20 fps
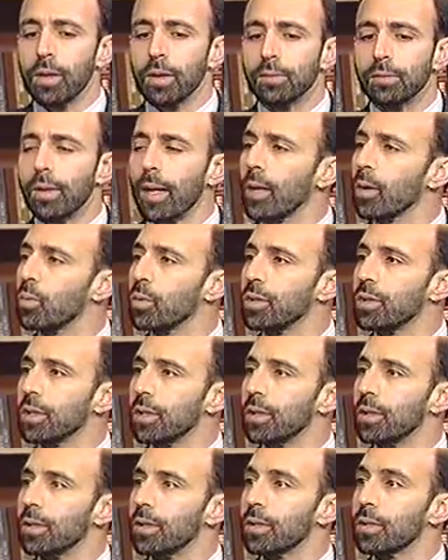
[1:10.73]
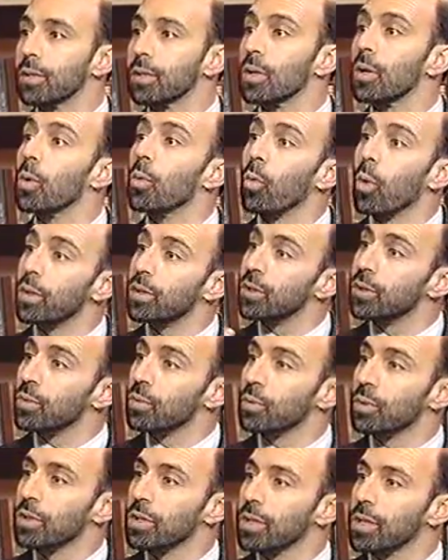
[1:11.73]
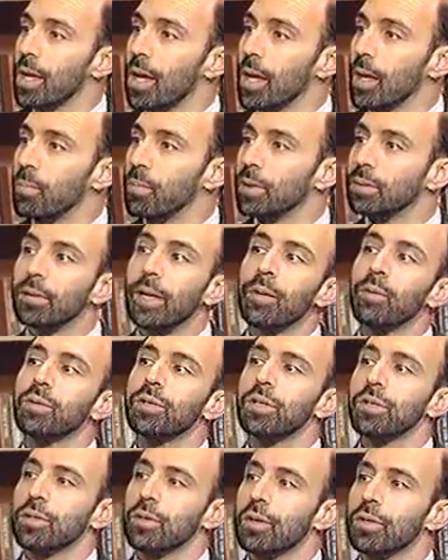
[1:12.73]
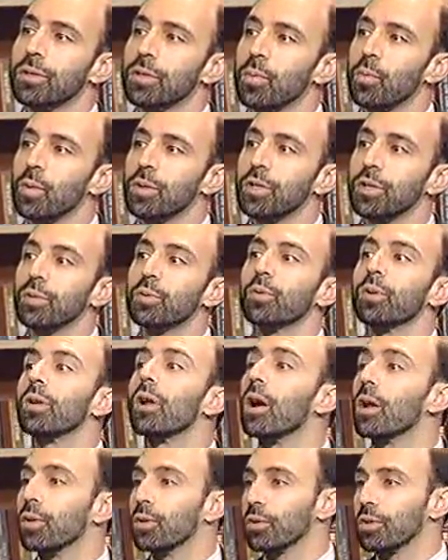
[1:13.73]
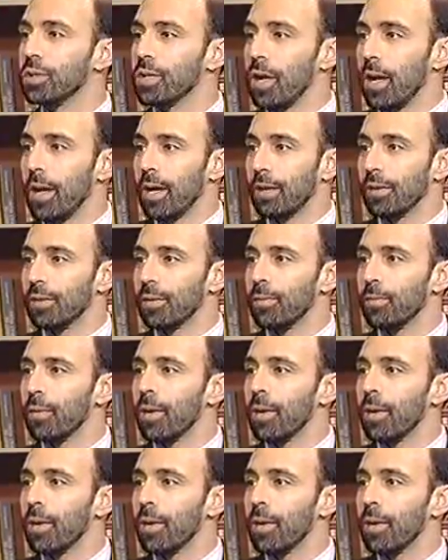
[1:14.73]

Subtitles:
language is what children say, but language is also what children understand.